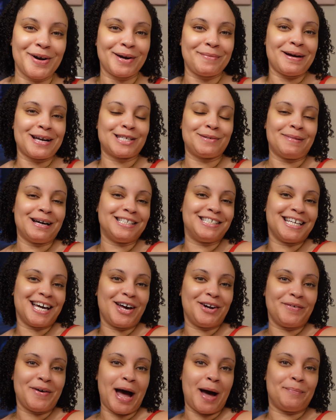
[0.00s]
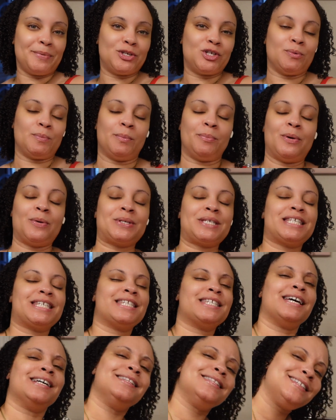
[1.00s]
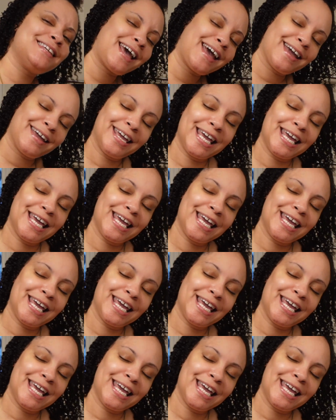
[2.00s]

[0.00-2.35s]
back to my channel. Happy Super Bowl Sunday.